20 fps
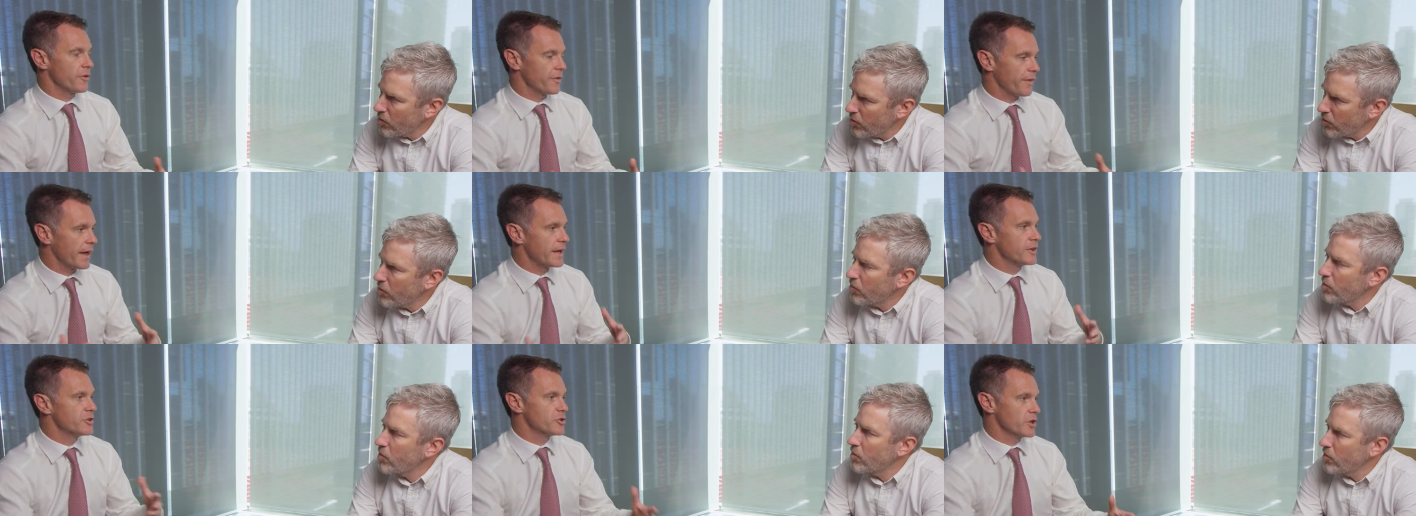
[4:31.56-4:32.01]

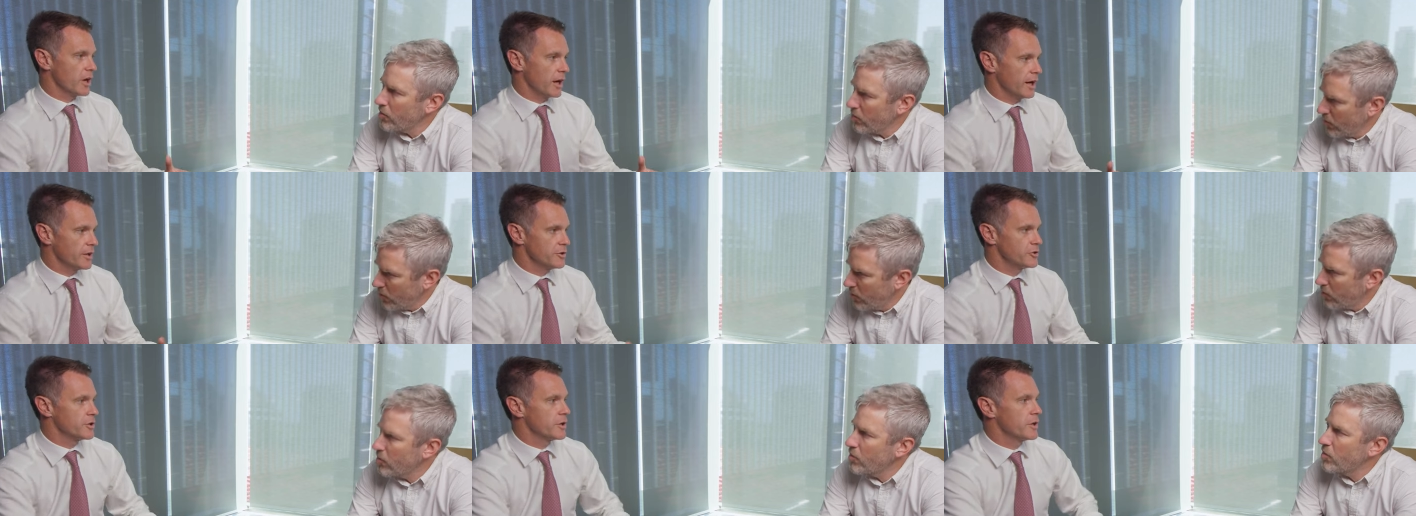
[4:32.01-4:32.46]
Speaker 1: that they
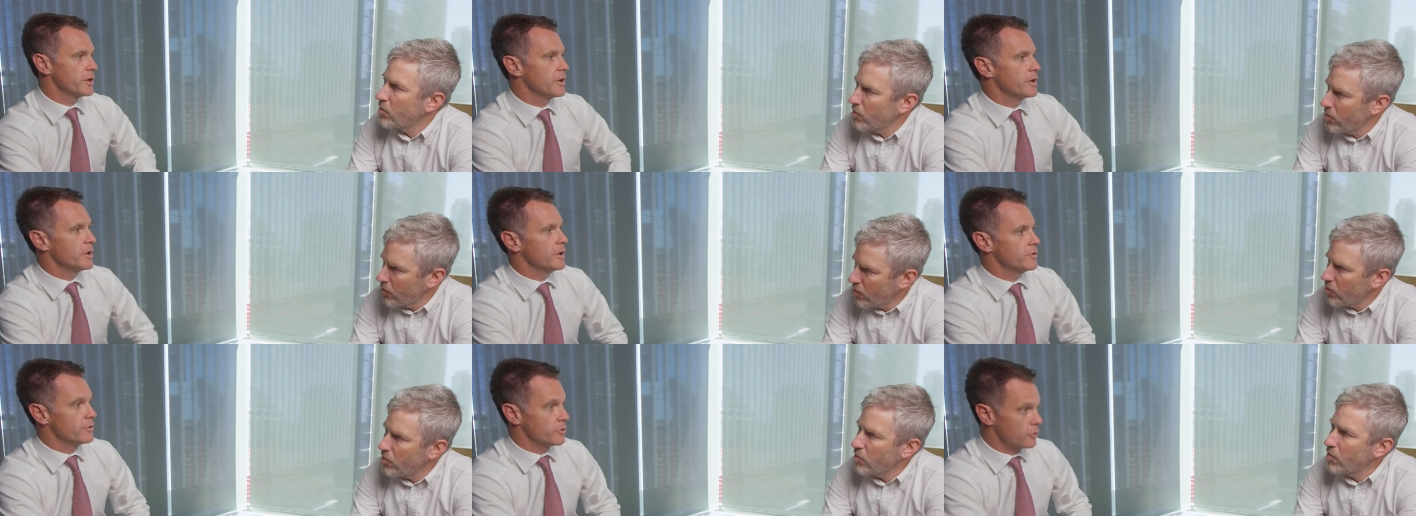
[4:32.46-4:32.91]
charge
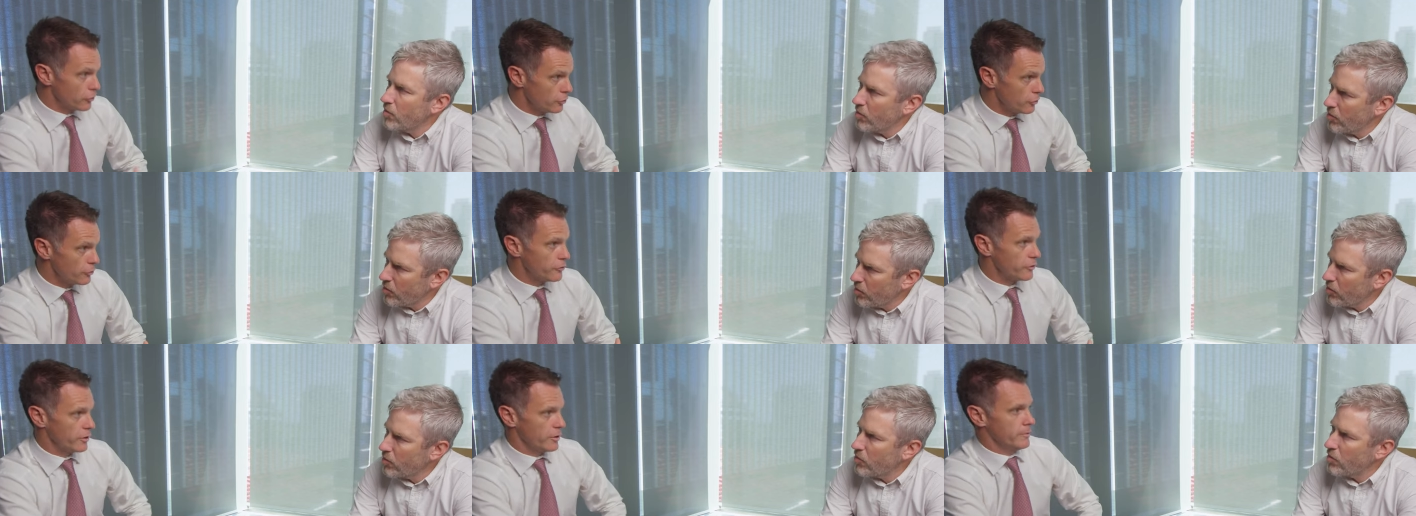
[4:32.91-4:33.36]
to
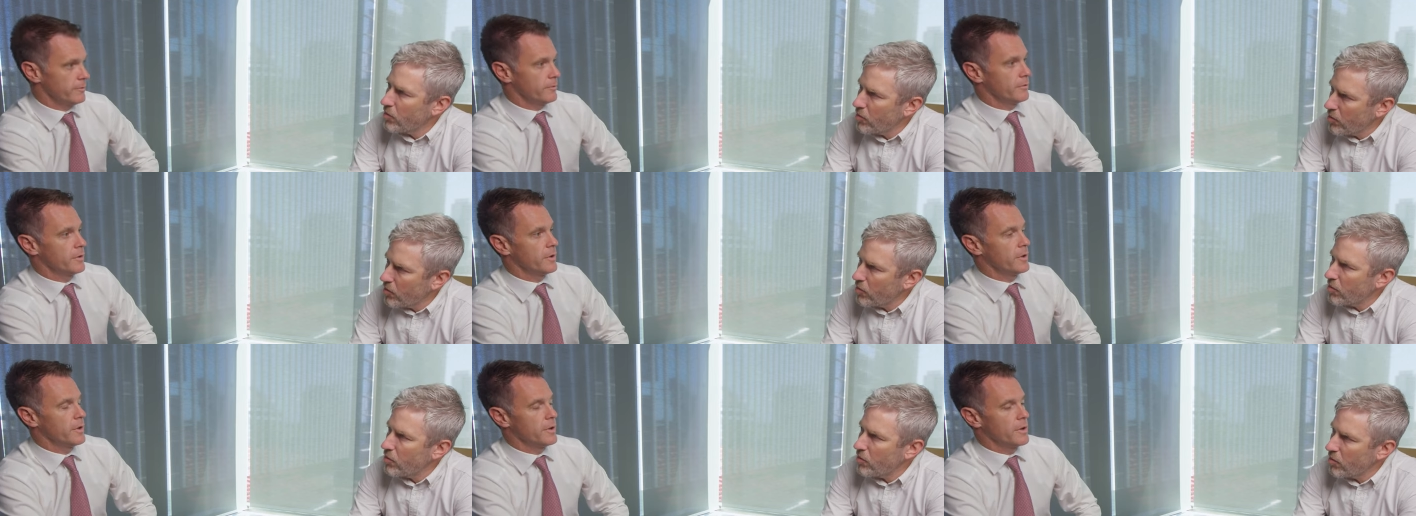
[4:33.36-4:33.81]
use it.
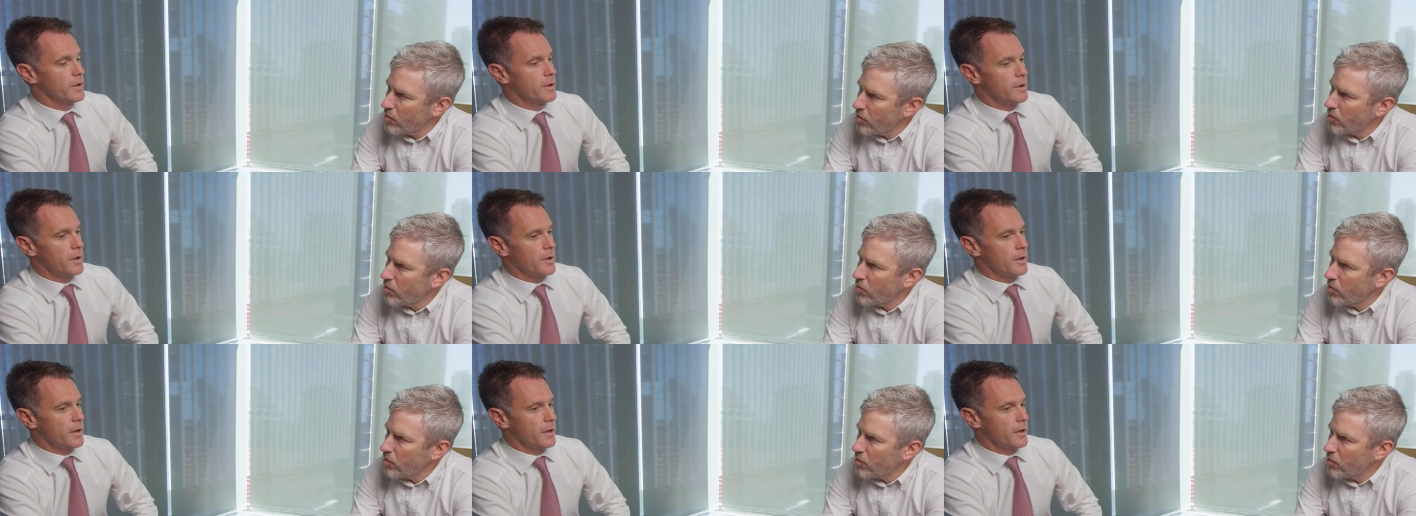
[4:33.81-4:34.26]

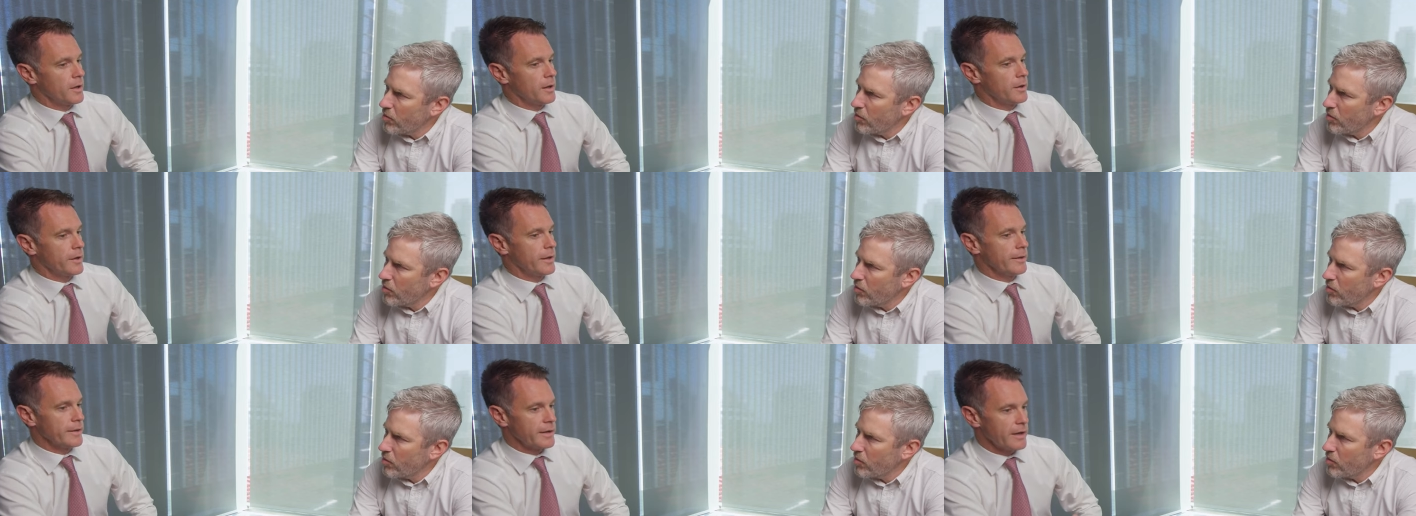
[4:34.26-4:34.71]
Mm-hmm.
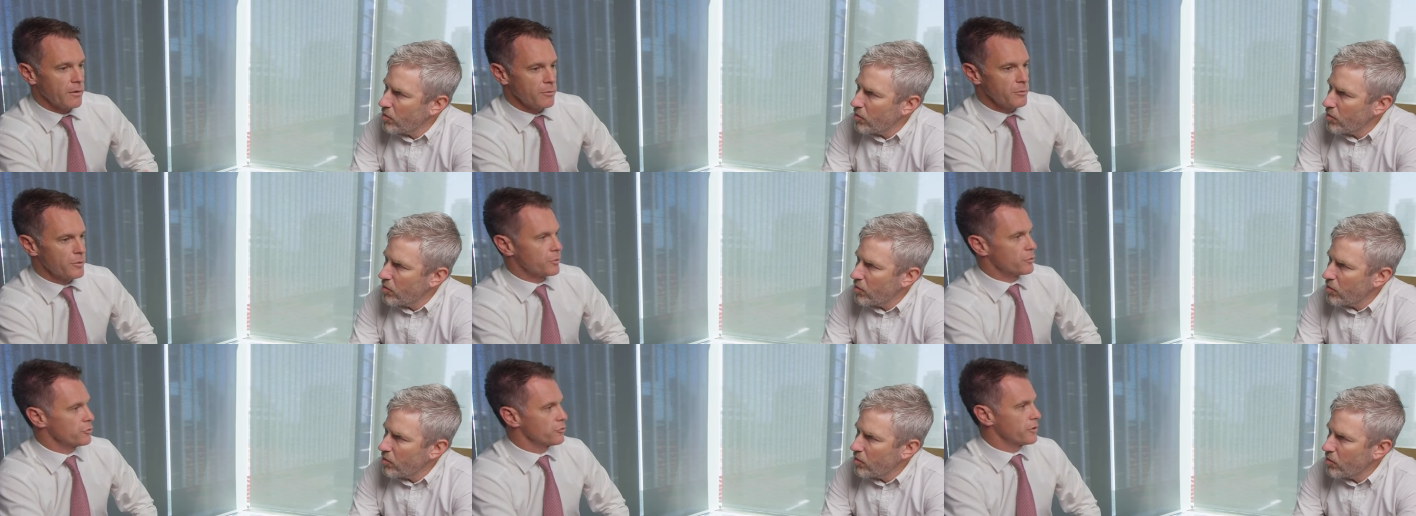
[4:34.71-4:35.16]
Uh, now, the
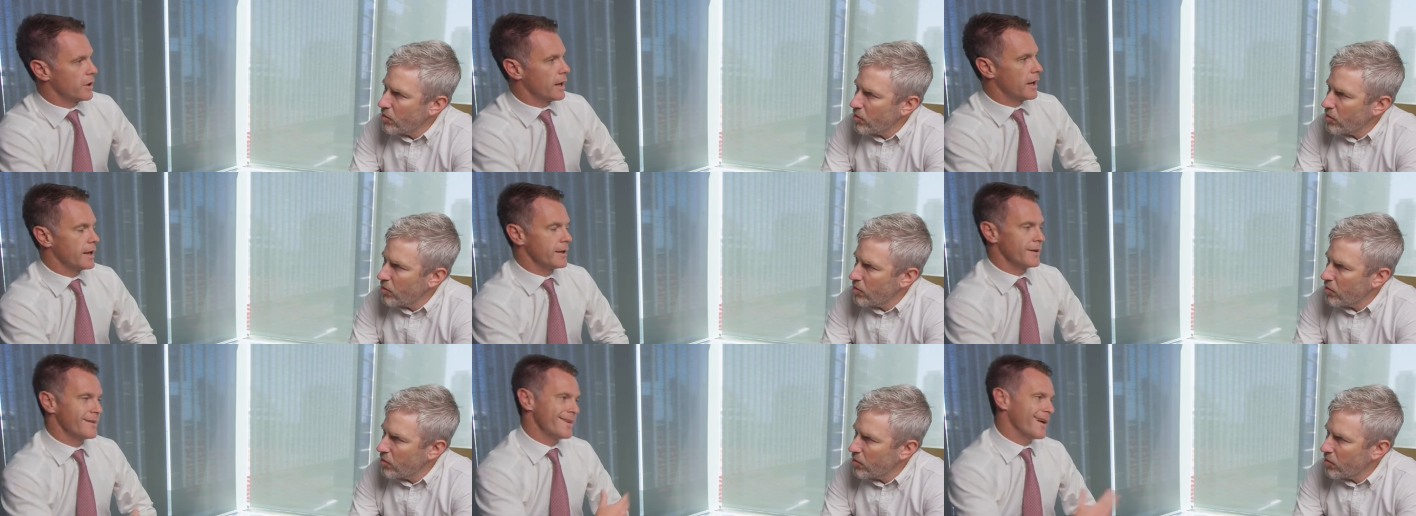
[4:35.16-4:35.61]
government will
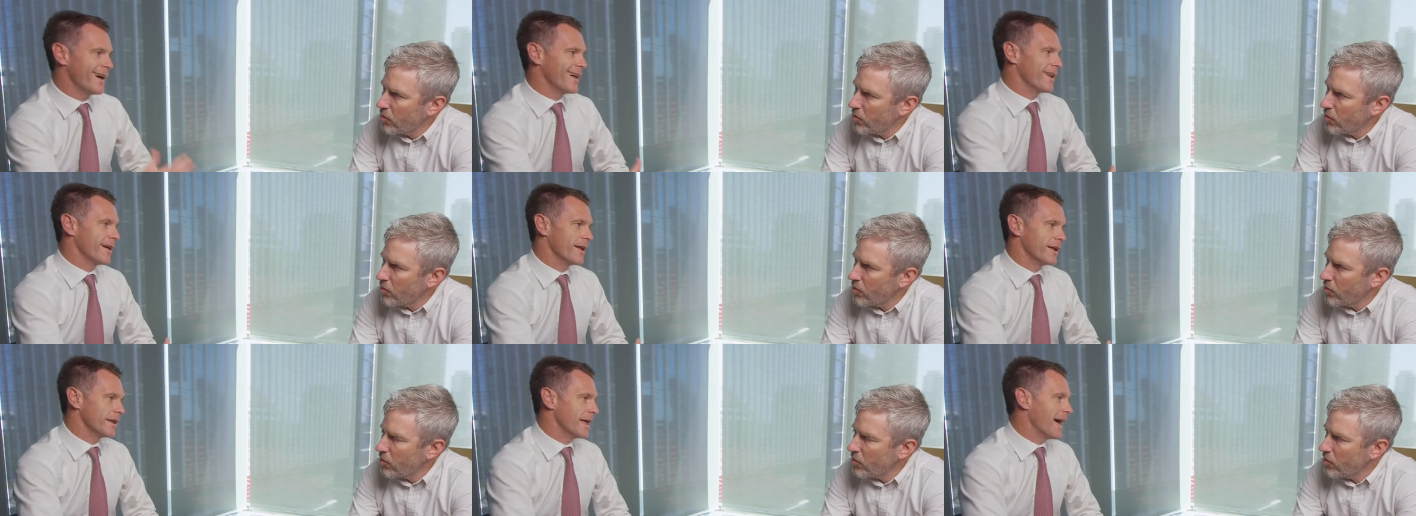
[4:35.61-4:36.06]
say,
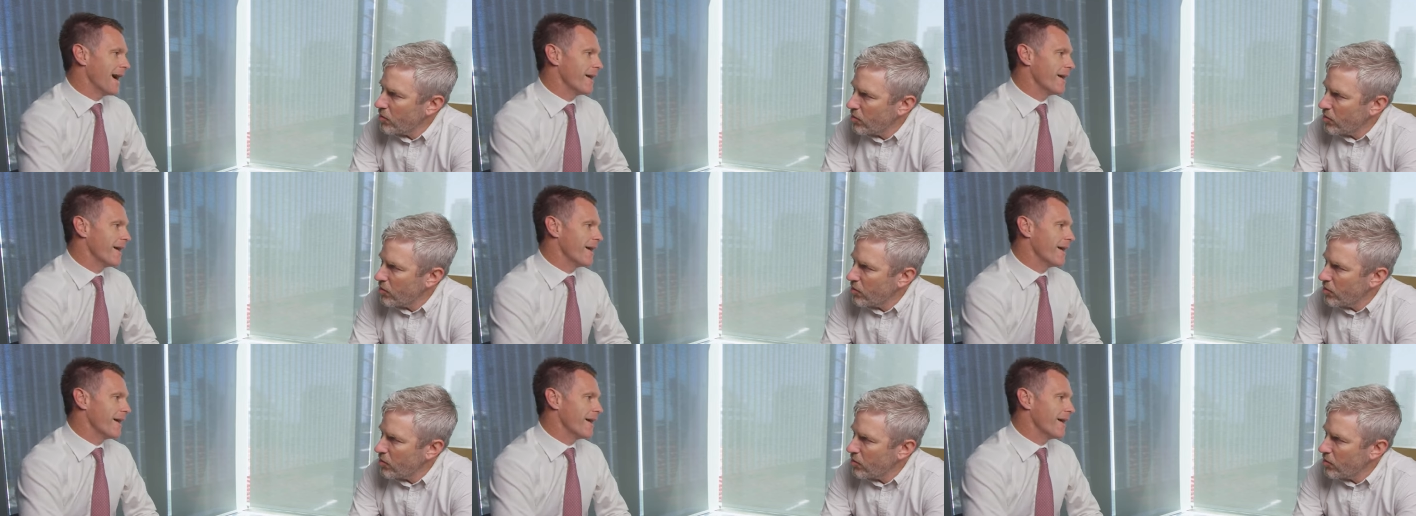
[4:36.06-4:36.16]
no, no, you